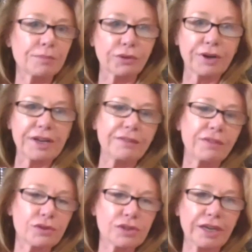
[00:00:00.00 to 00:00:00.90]
or any of
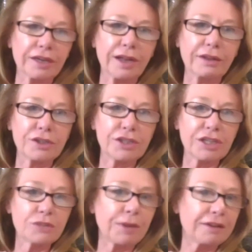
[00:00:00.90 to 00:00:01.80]
those
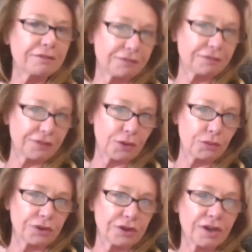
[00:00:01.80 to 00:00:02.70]
technologies, by
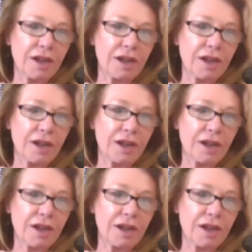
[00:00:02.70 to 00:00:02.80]
phone,